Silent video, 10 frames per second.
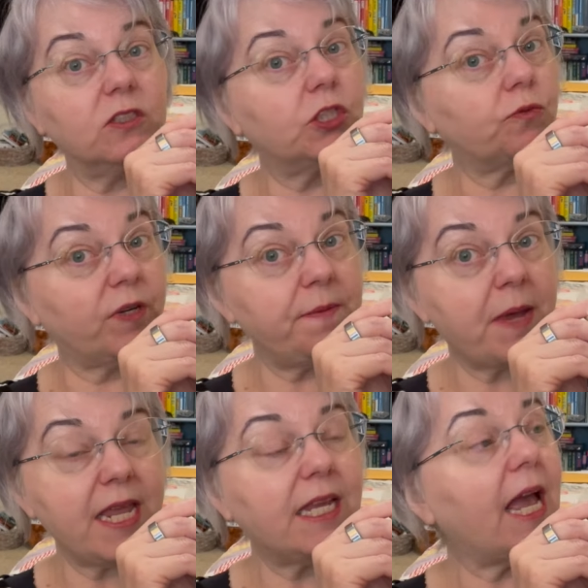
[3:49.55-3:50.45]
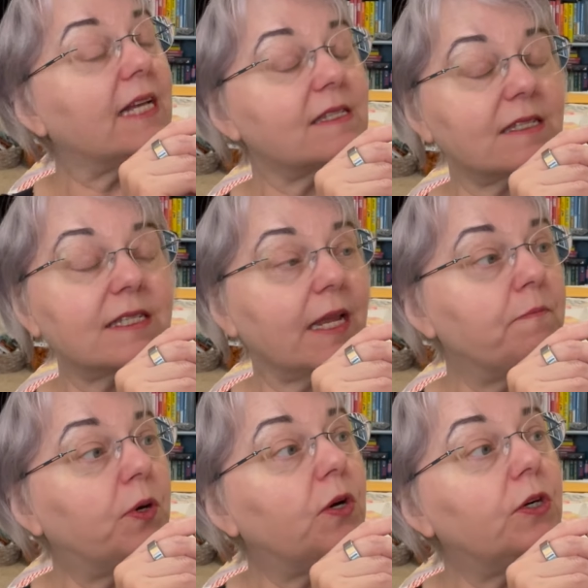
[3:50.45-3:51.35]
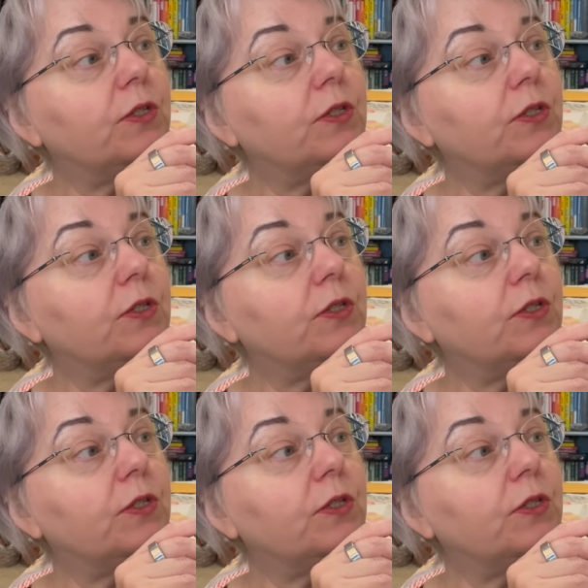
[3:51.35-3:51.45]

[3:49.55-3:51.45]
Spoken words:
to remake as a sample.